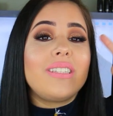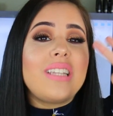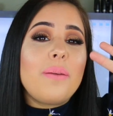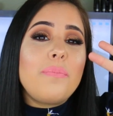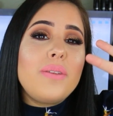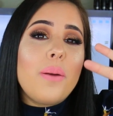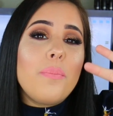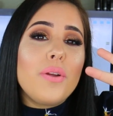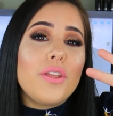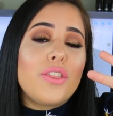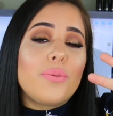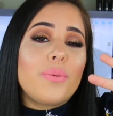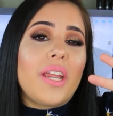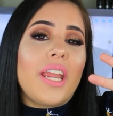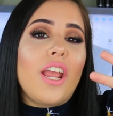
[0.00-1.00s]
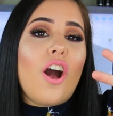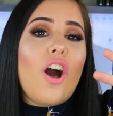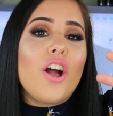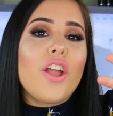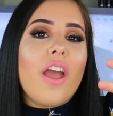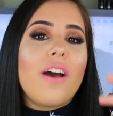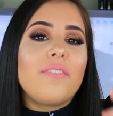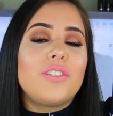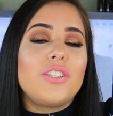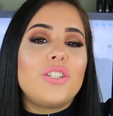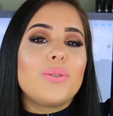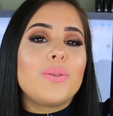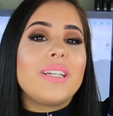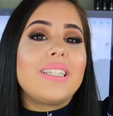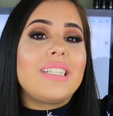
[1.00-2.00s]
Step number 3, all you have to
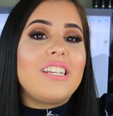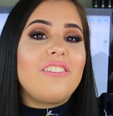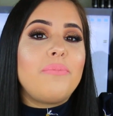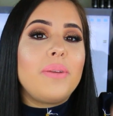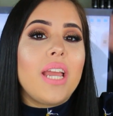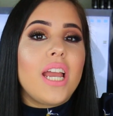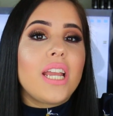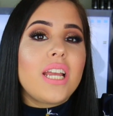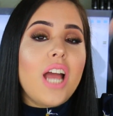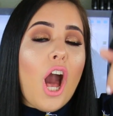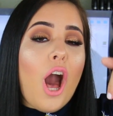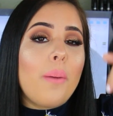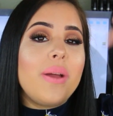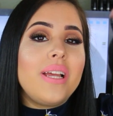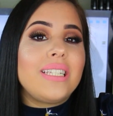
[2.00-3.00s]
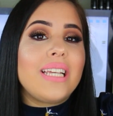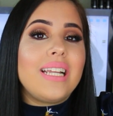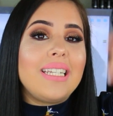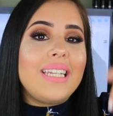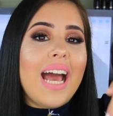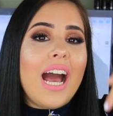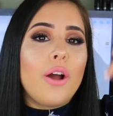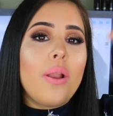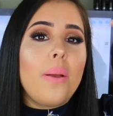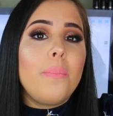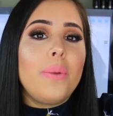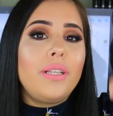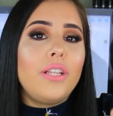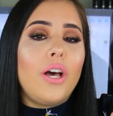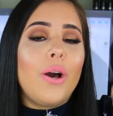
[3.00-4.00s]
do is leave me a comment down
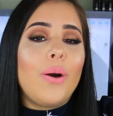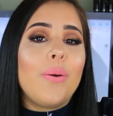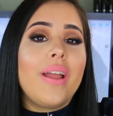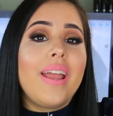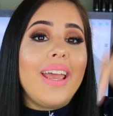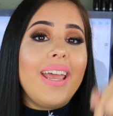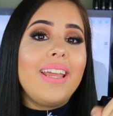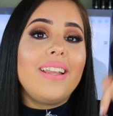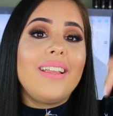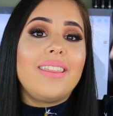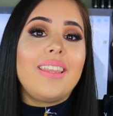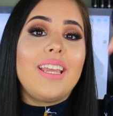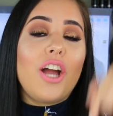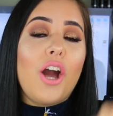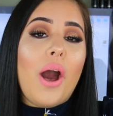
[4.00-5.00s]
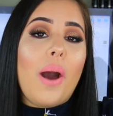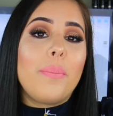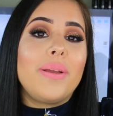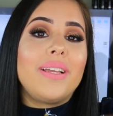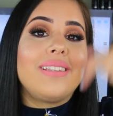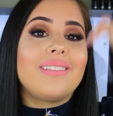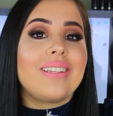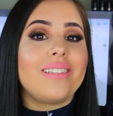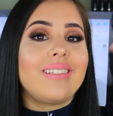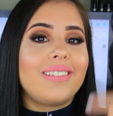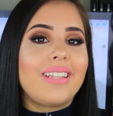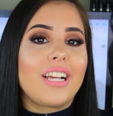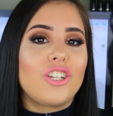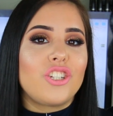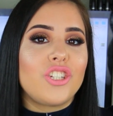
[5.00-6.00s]
below in the comments
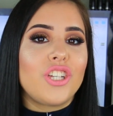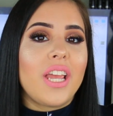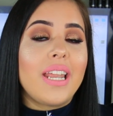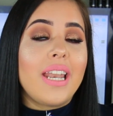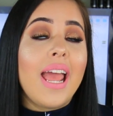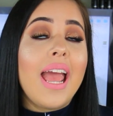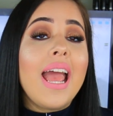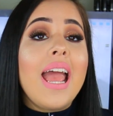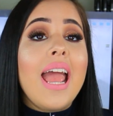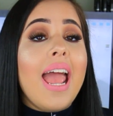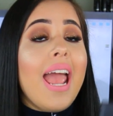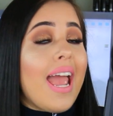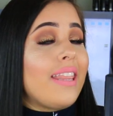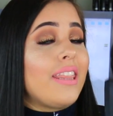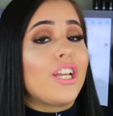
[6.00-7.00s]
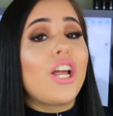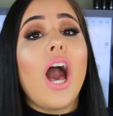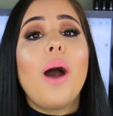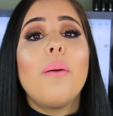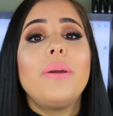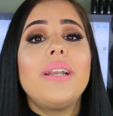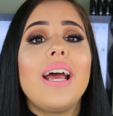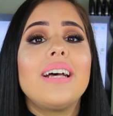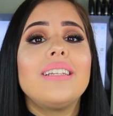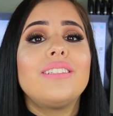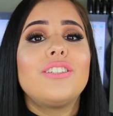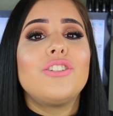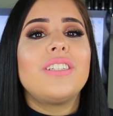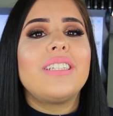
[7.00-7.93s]
section. and the comment has to